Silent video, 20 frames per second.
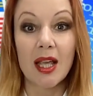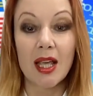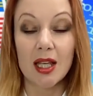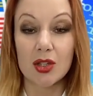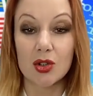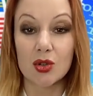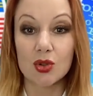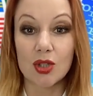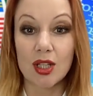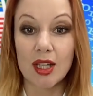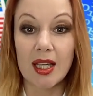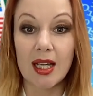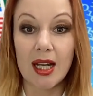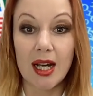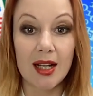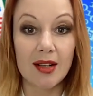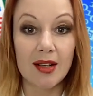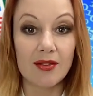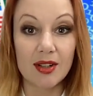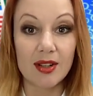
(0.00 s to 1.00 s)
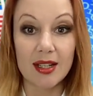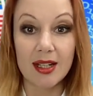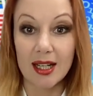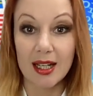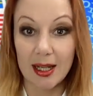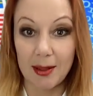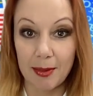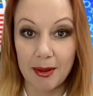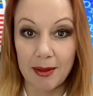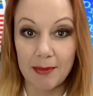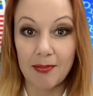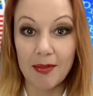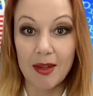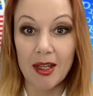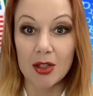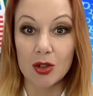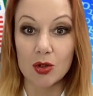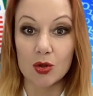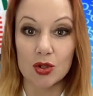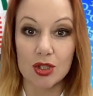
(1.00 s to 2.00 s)
And today I'm very happy
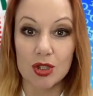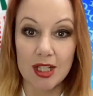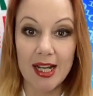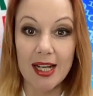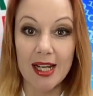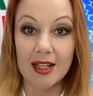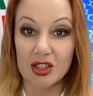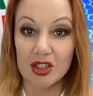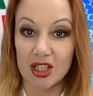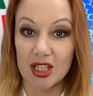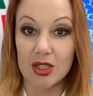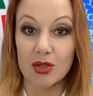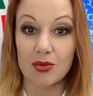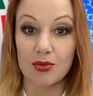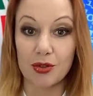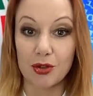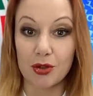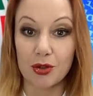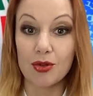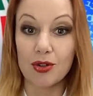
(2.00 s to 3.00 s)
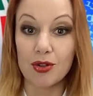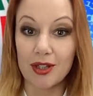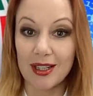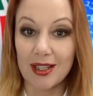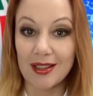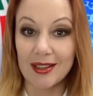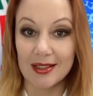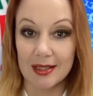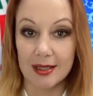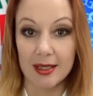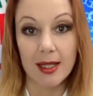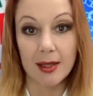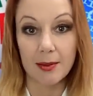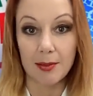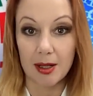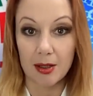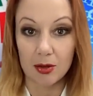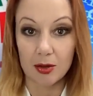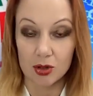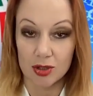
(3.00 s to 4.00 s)
to share just a few things
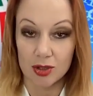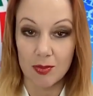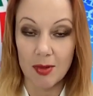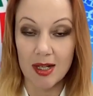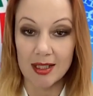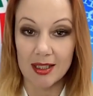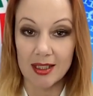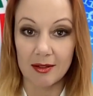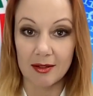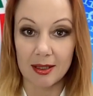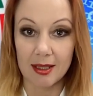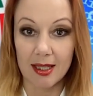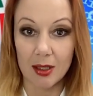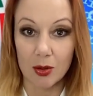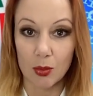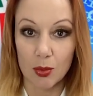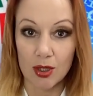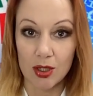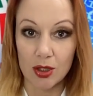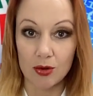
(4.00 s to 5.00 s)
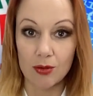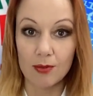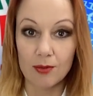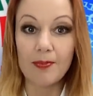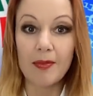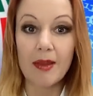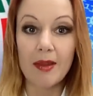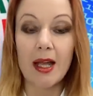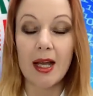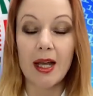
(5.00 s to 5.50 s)
about Smart Avatar with you.